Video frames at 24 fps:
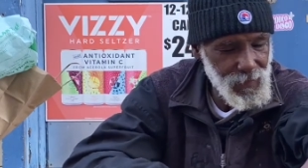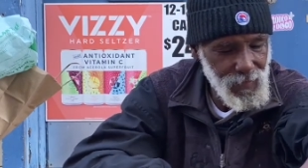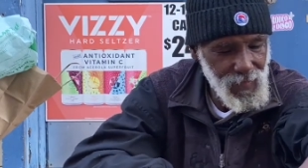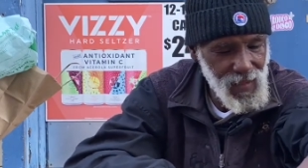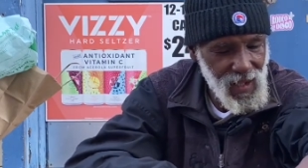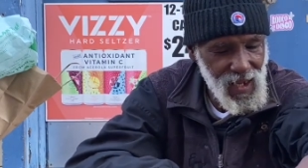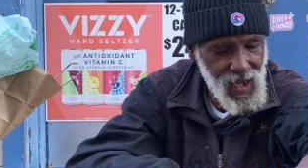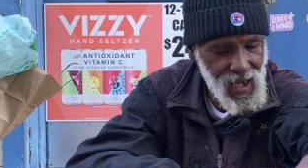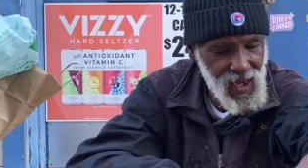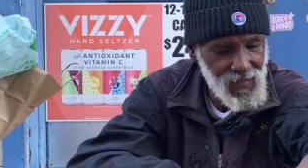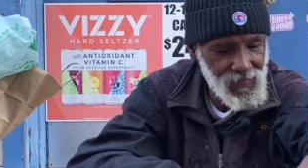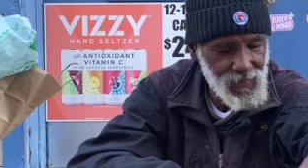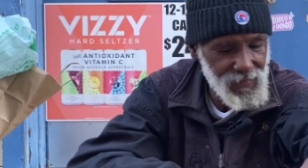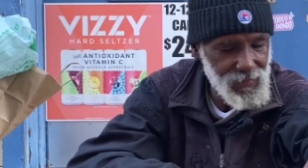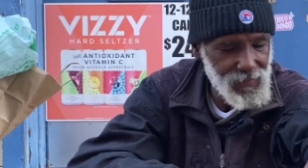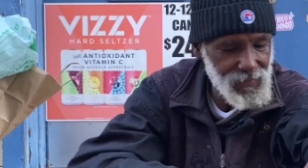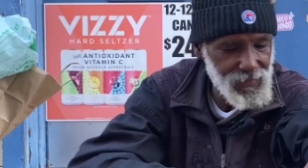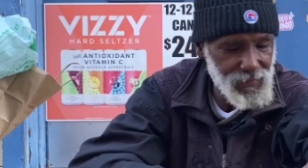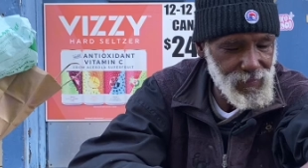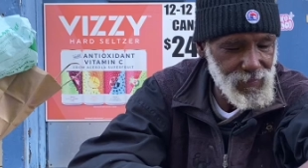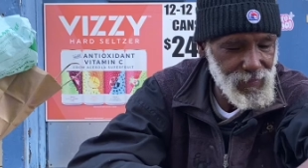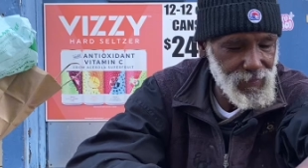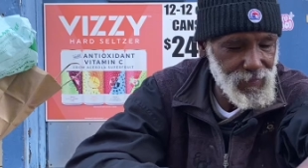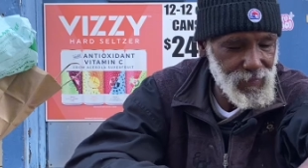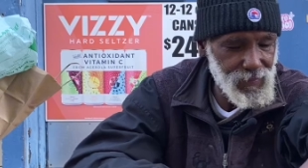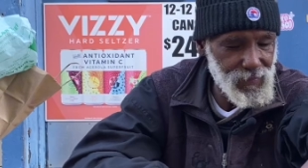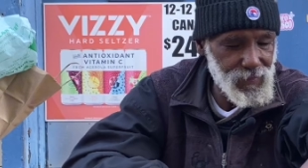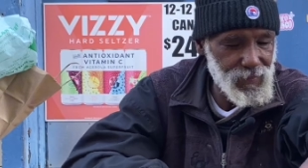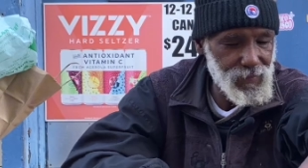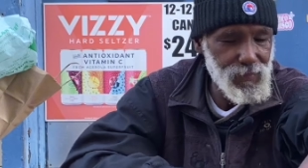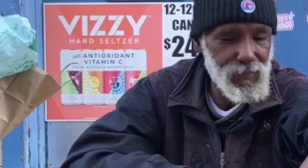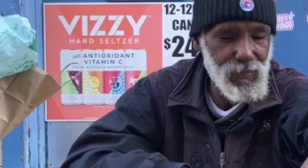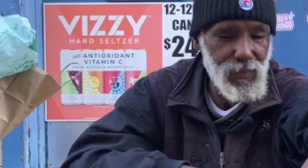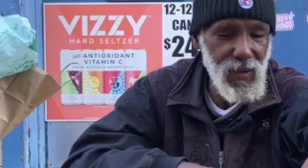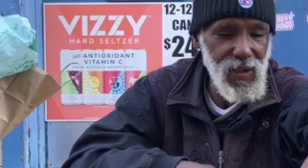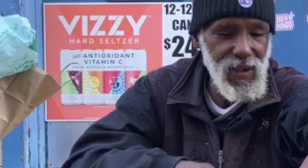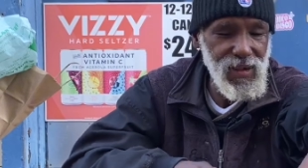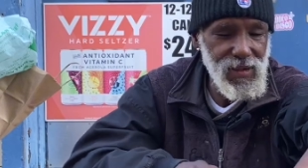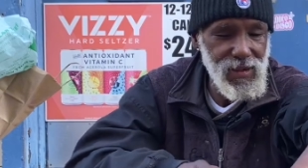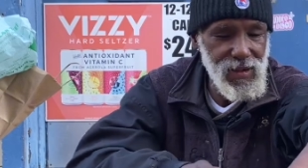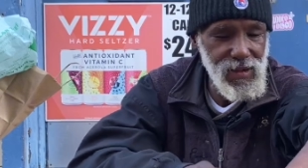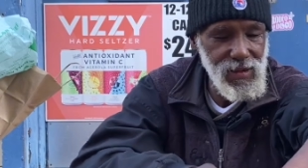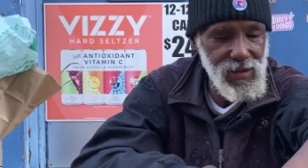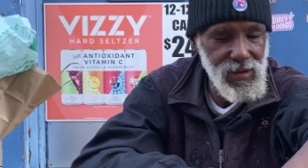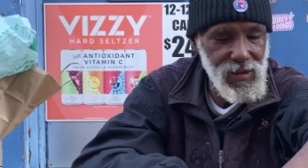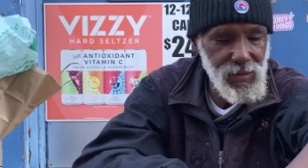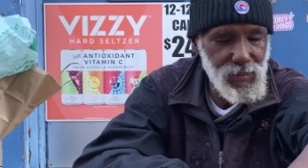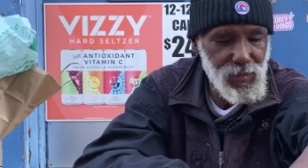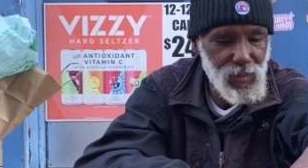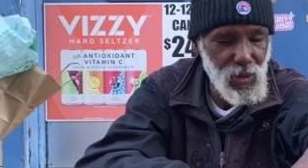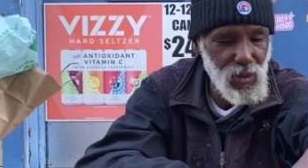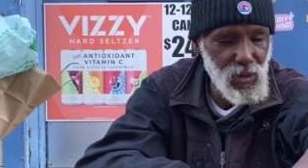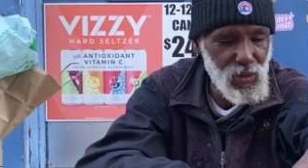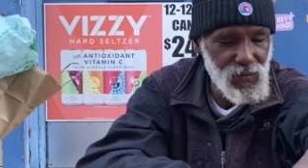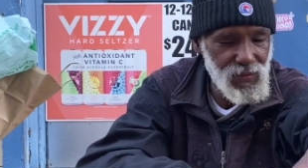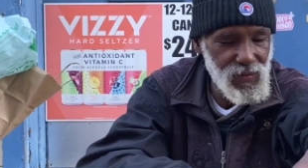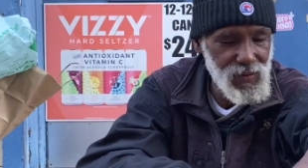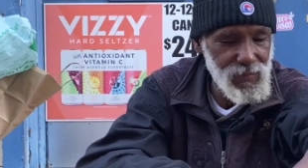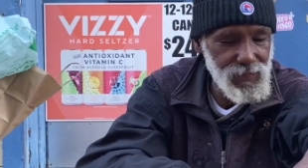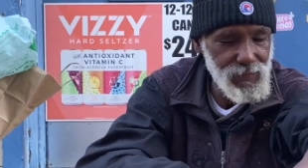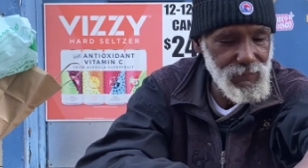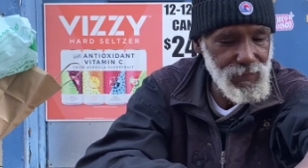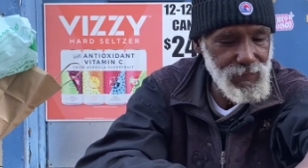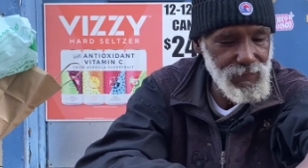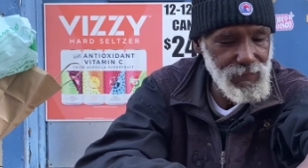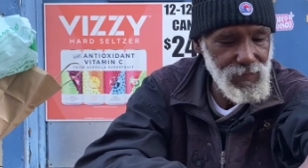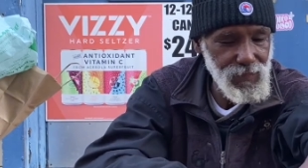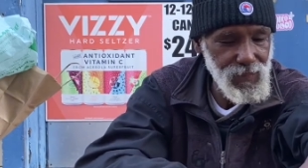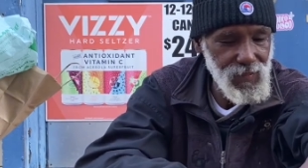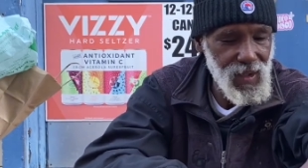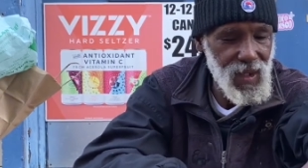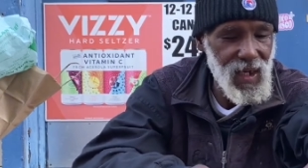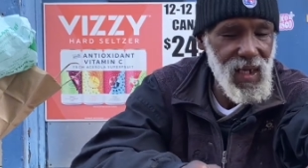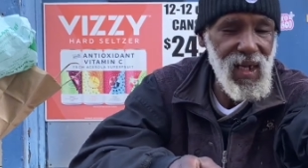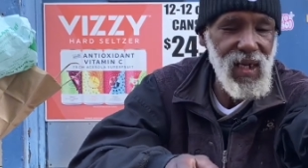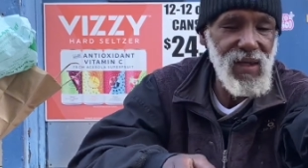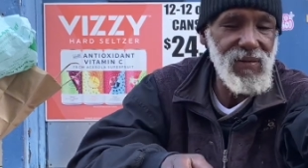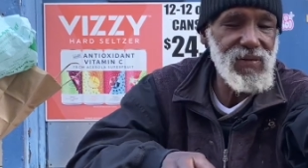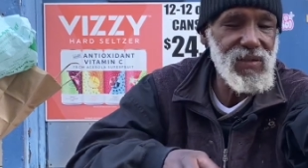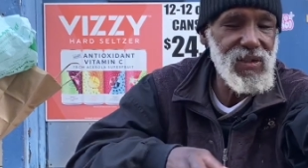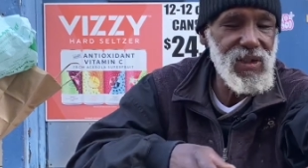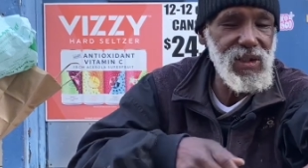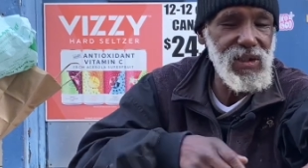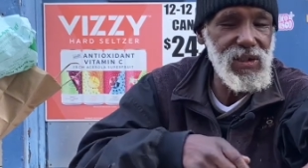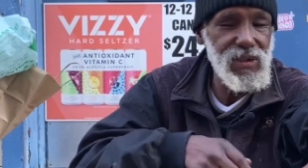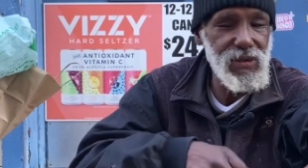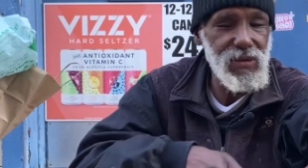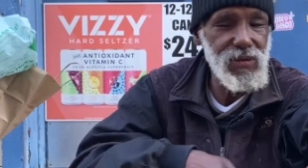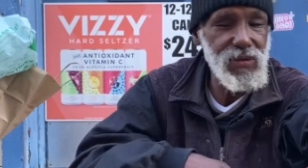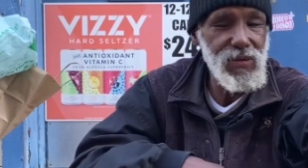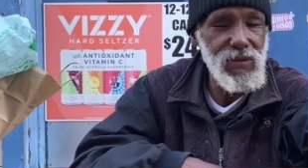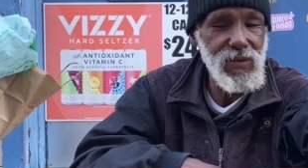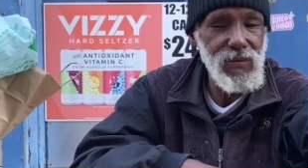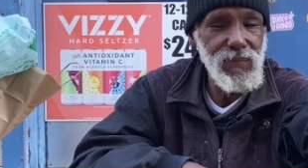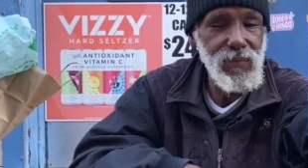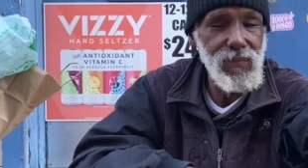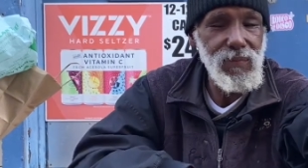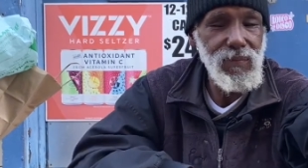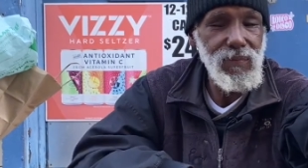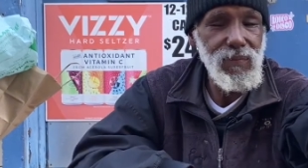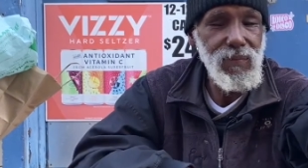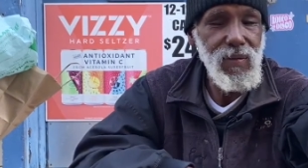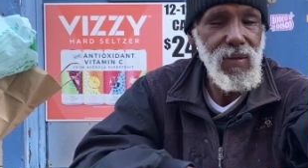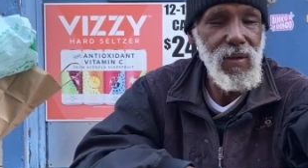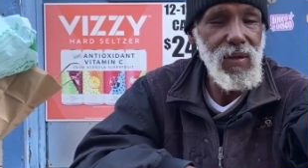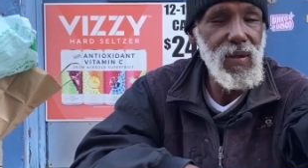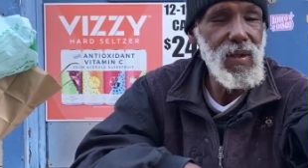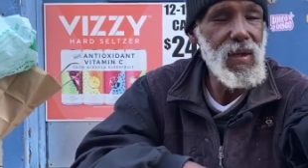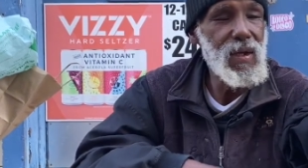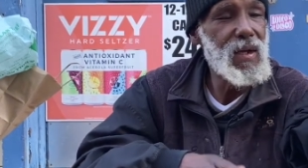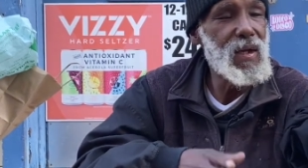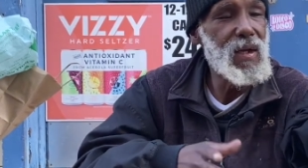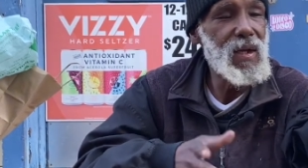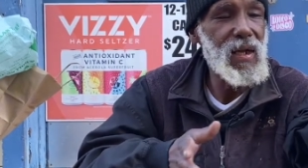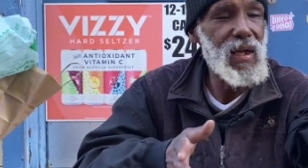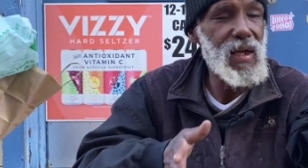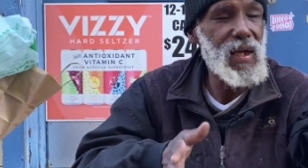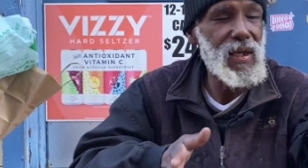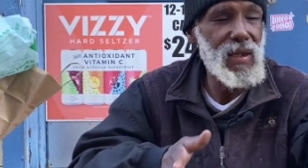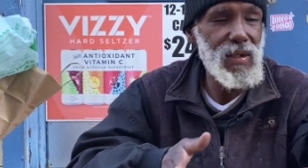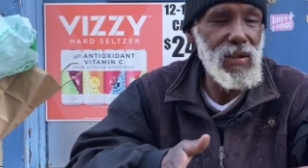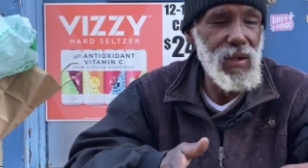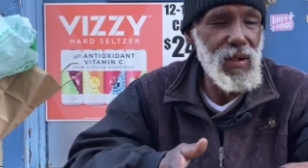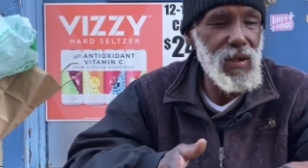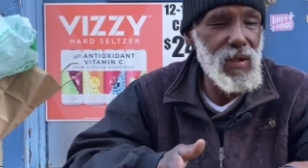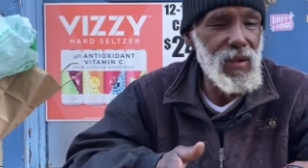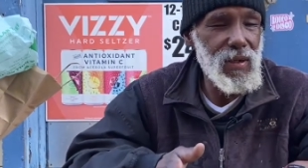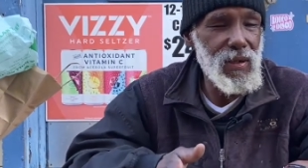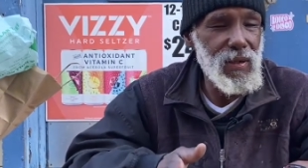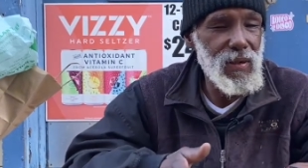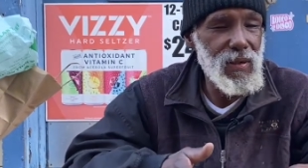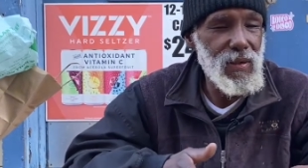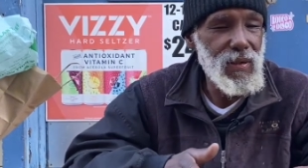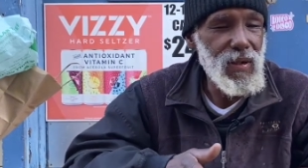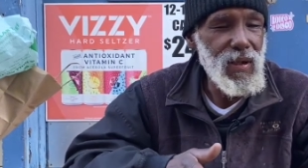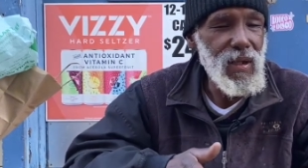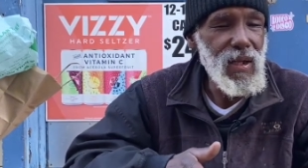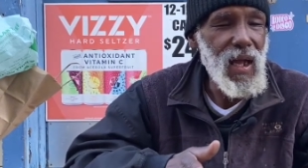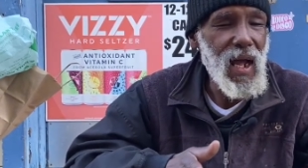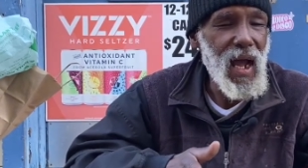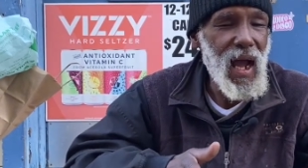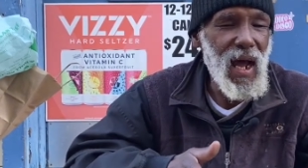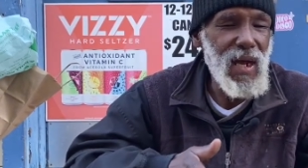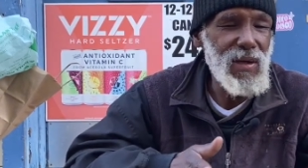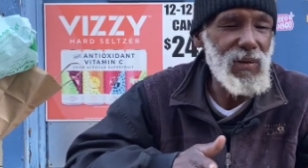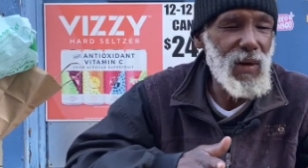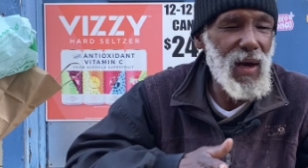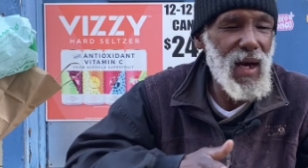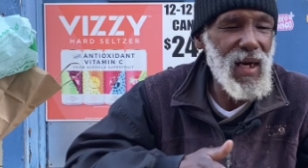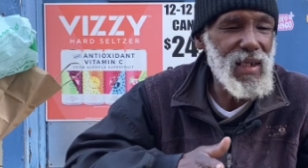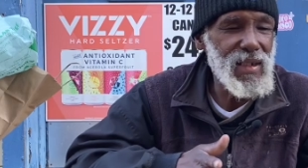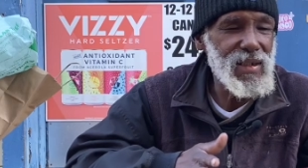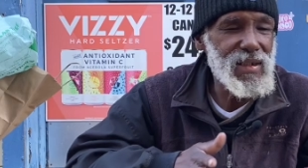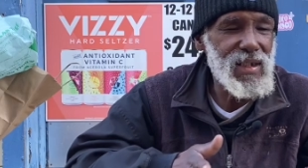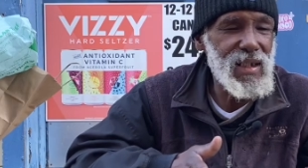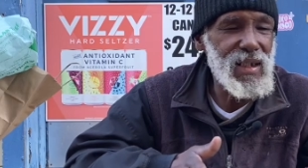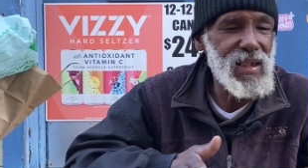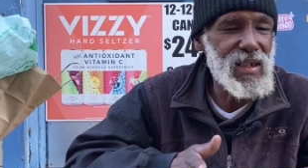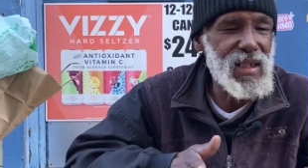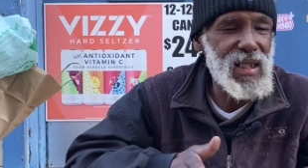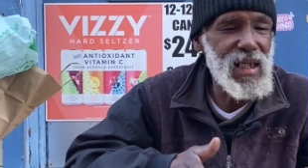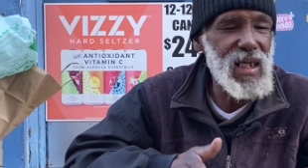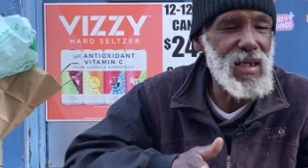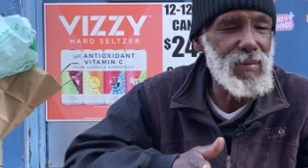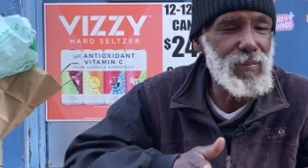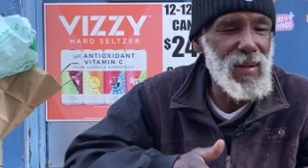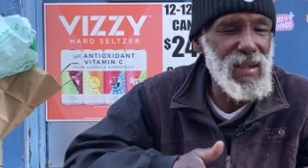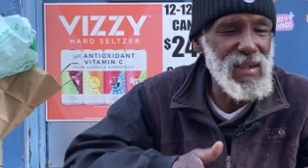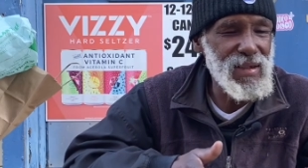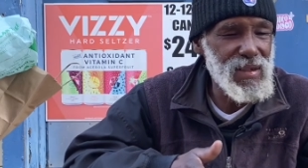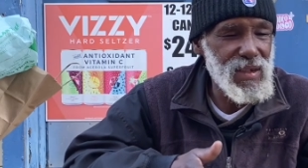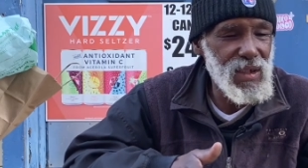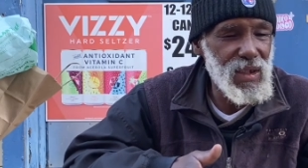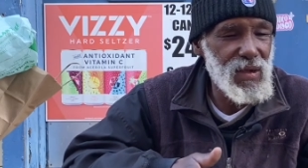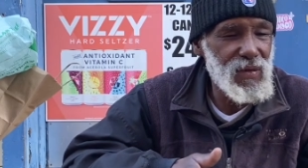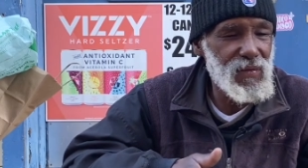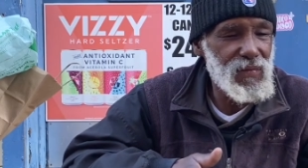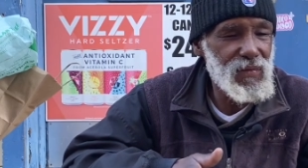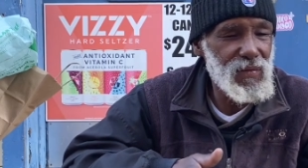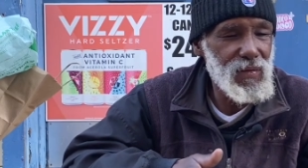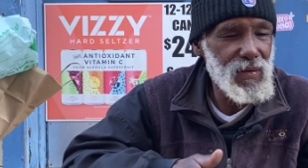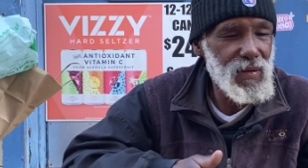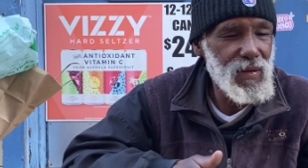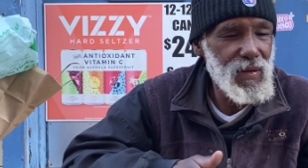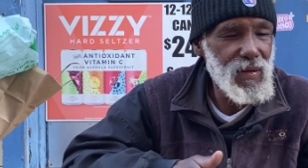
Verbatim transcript: I have a bracelet to prove it. I have seizures. Okay. And uh, I know how to take care of myself.